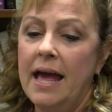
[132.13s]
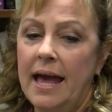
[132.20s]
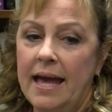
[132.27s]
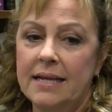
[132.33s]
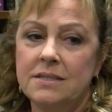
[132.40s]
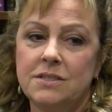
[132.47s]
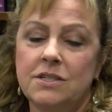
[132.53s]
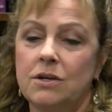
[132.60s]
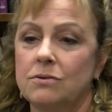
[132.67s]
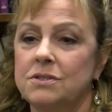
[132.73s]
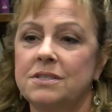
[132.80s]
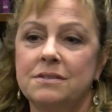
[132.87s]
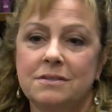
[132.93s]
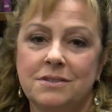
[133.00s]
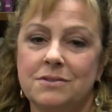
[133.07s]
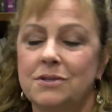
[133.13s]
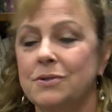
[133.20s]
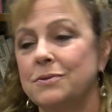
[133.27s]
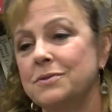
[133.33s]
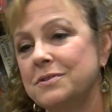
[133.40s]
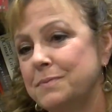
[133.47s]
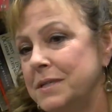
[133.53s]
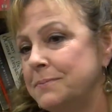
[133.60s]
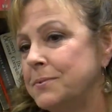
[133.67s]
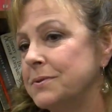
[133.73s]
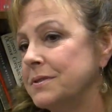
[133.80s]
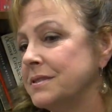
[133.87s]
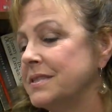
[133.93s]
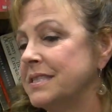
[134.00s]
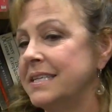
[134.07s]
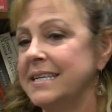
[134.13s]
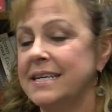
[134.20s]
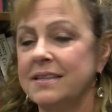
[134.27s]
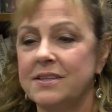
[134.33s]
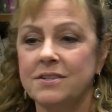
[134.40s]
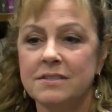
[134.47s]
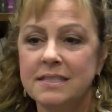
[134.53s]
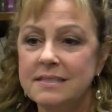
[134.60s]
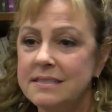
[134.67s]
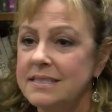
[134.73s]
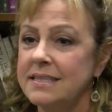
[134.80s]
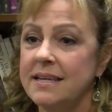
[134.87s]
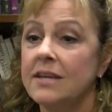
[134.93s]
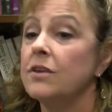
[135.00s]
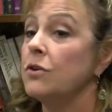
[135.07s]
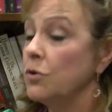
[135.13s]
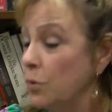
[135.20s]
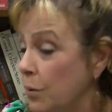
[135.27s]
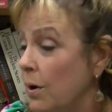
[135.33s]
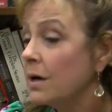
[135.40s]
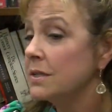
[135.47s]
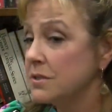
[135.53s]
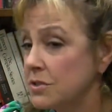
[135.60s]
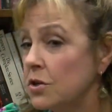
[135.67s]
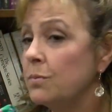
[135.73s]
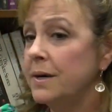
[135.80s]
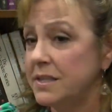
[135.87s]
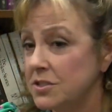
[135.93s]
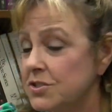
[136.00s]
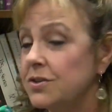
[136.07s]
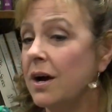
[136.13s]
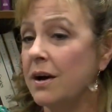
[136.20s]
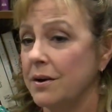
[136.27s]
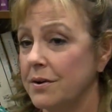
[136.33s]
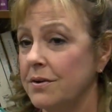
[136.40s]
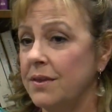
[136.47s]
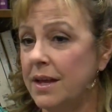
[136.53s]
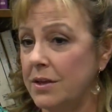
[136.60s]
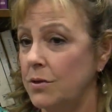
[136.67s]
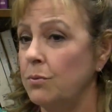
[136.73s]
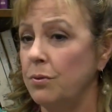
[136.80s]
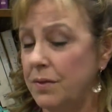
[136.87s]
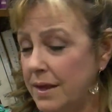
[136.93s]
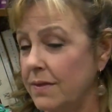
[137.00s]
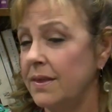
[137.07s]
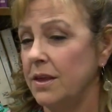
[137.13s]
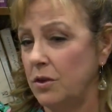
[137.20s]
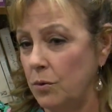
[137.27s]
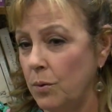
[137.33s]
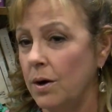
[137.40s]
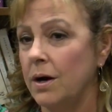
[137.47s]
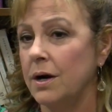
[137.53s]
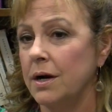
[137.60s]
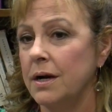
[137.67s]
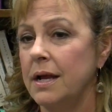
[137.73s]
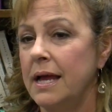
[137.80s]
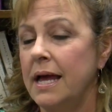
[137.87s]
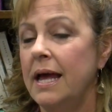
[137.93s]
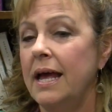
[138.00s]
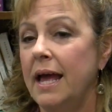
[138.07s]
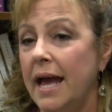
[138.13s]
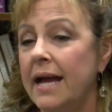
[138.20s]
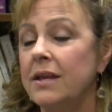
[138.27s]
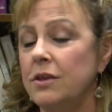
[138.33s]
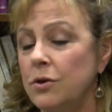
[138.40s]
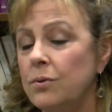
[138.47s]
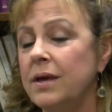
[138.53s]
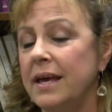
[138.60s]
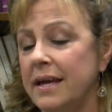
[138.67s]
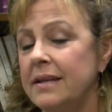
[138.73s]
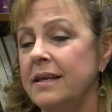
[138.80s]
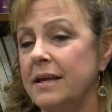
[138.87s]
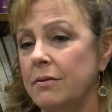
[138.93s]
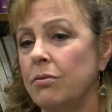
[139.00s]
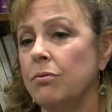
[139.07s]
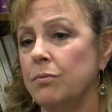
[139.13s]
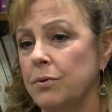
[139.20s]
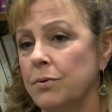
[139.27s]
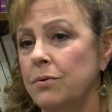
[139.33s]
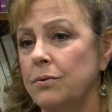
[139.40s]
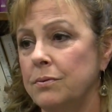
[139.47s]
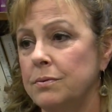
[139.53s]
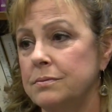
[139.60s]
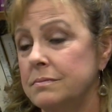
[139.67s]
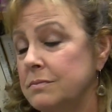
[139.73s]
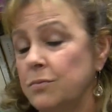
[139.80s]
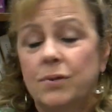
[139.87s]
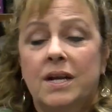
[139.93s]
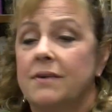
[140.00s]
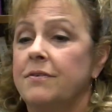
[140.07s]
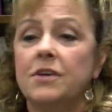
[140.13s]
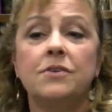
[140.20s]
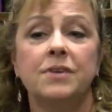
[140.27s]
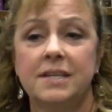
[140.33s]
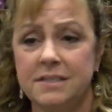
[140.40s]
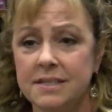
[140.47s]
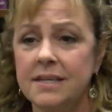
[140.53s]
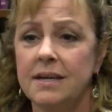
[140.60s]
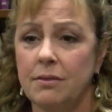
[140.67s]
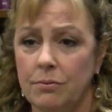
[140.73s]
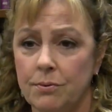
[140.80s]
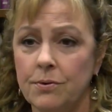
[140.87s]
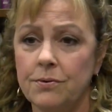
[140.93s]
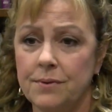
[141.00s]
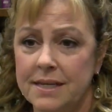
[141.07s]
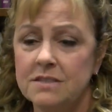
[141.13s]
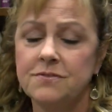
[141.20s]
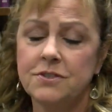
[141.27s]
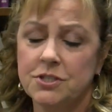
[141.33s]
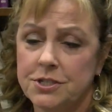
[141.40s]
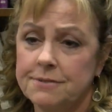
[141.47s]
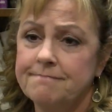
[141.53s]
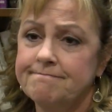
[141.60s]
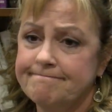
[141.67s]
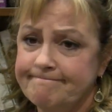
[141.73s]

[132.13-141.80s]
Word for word: And you know, to, to those people sitting out there listening, like you are so much stronger than you think that you are, and you can get through whatever you need to get through, that's for sure.